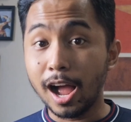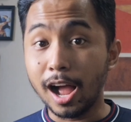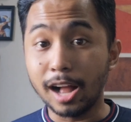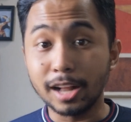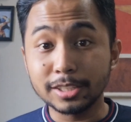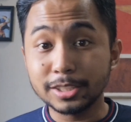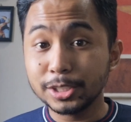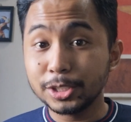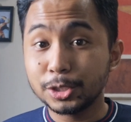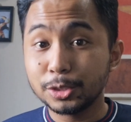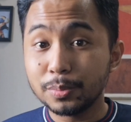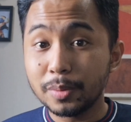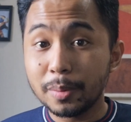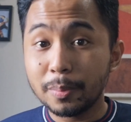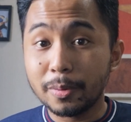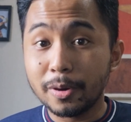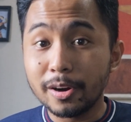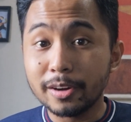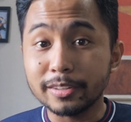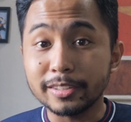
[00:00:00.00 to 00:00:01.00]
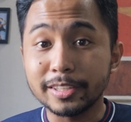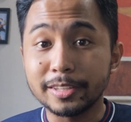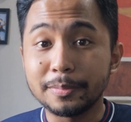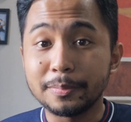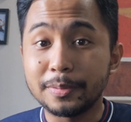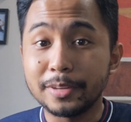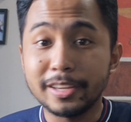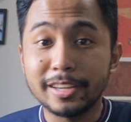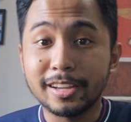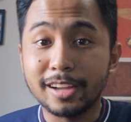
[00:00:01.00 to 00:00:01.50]
I'll just do my part in
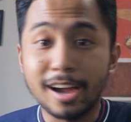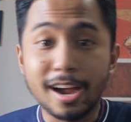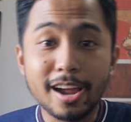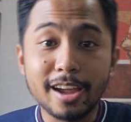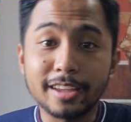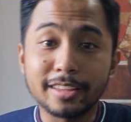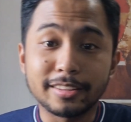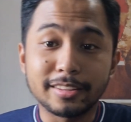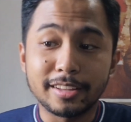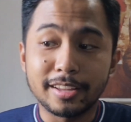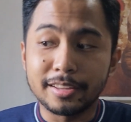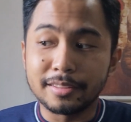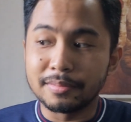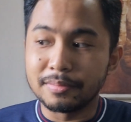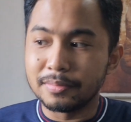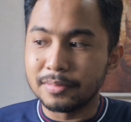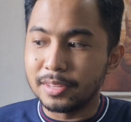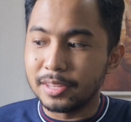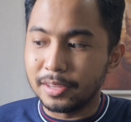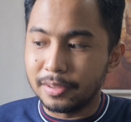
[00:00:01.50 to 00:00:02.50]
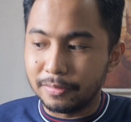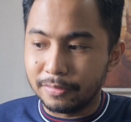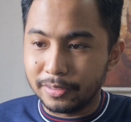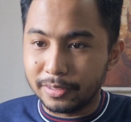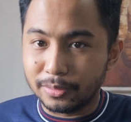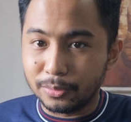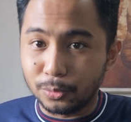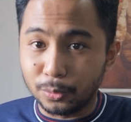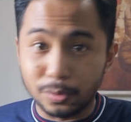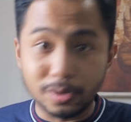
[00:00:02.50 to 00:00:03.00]
being kind, and if
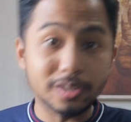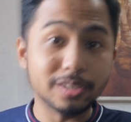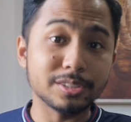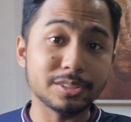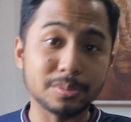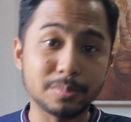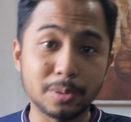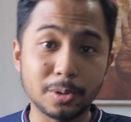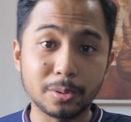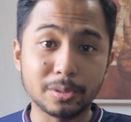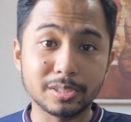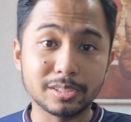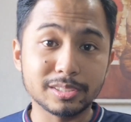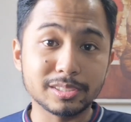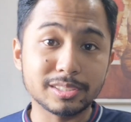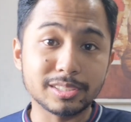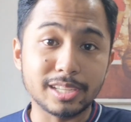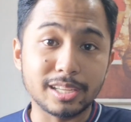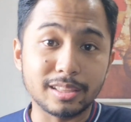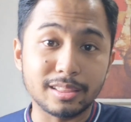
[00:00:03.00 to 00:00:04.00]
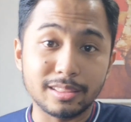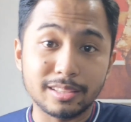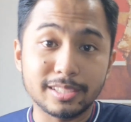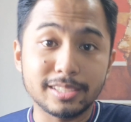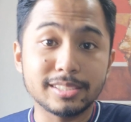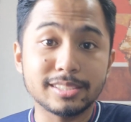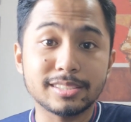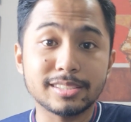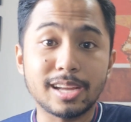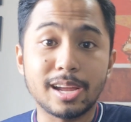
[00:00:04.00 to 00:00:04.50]
it was a modus, at
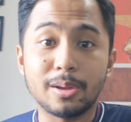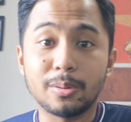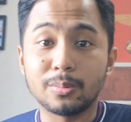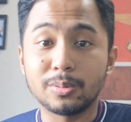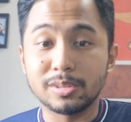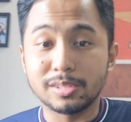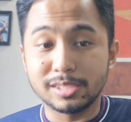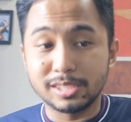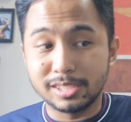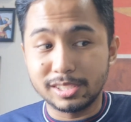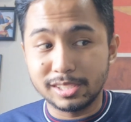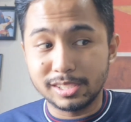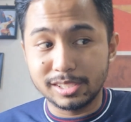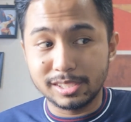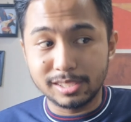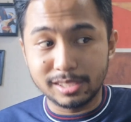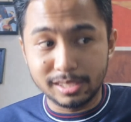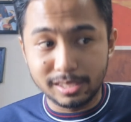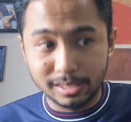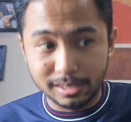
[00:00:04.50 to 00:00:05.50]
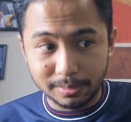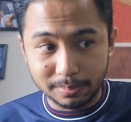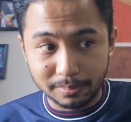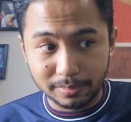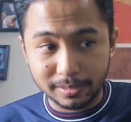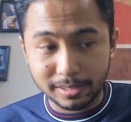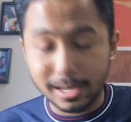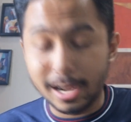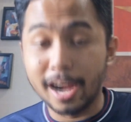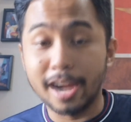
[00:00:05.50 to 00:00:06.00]
least I was the
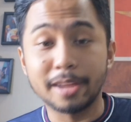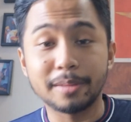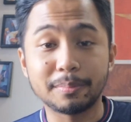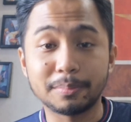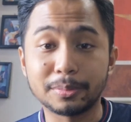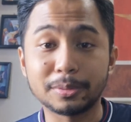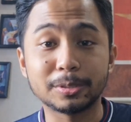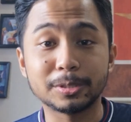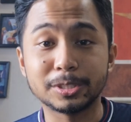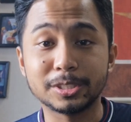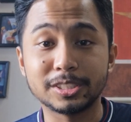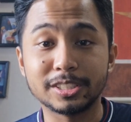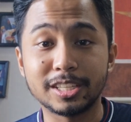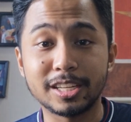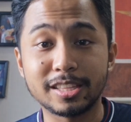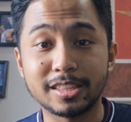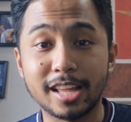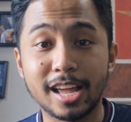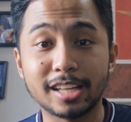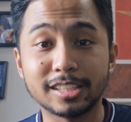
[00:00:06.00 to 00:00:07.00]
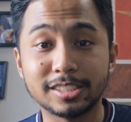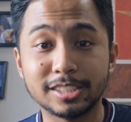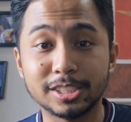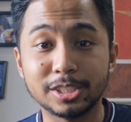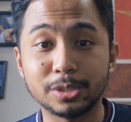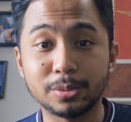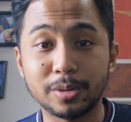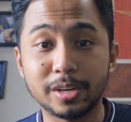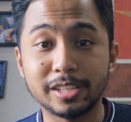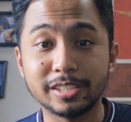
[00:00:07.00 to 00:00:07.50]
kind person in that
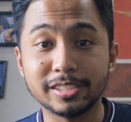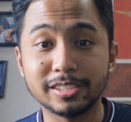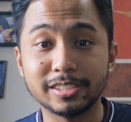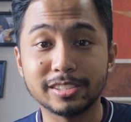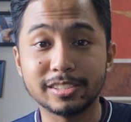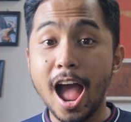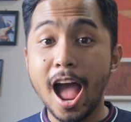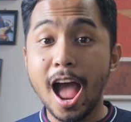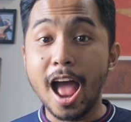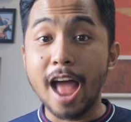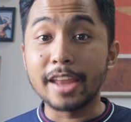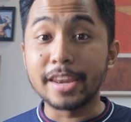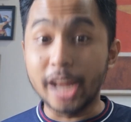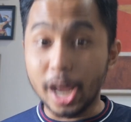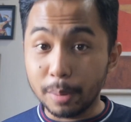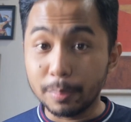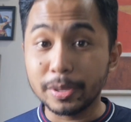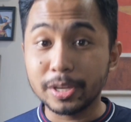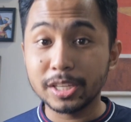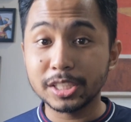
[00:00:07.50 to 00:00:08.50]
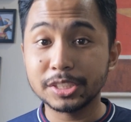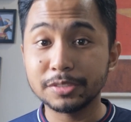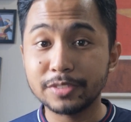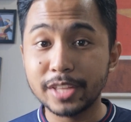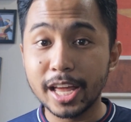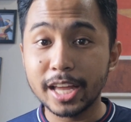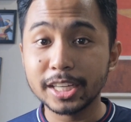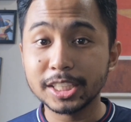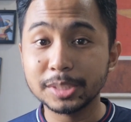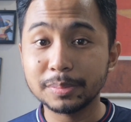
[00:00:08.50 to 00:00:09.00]
situation. Now, because of
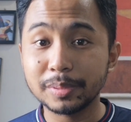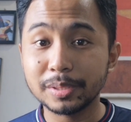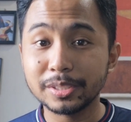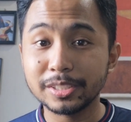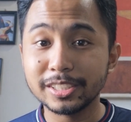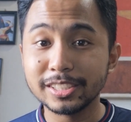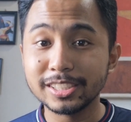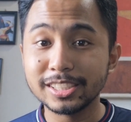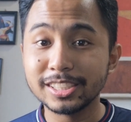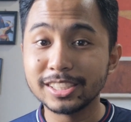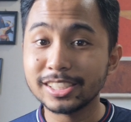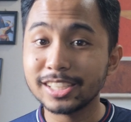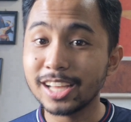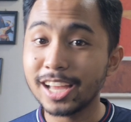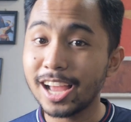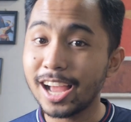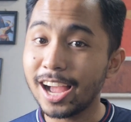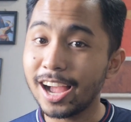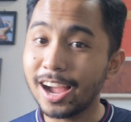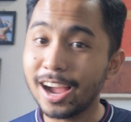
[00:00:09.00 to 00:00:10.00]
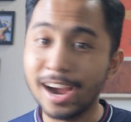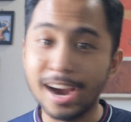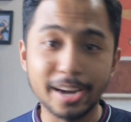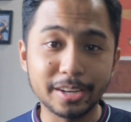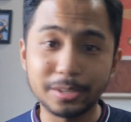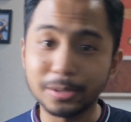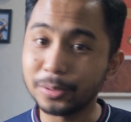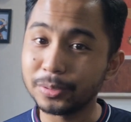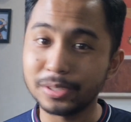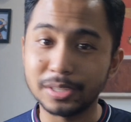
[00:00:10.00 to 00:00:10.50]
that experience, I
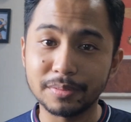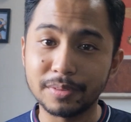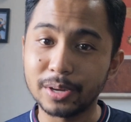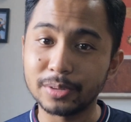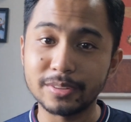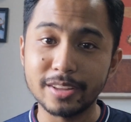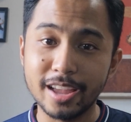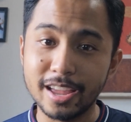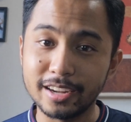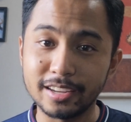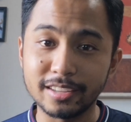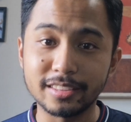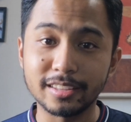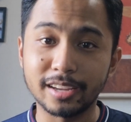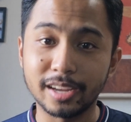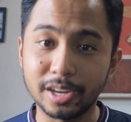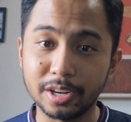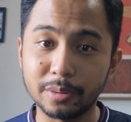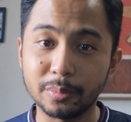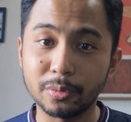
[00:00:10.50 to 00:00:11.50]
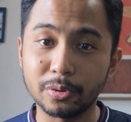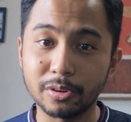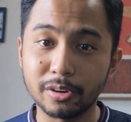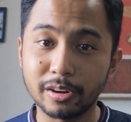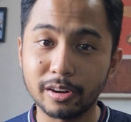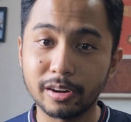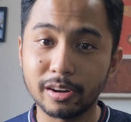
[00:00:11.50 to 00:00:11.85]
don't give out anything anymore.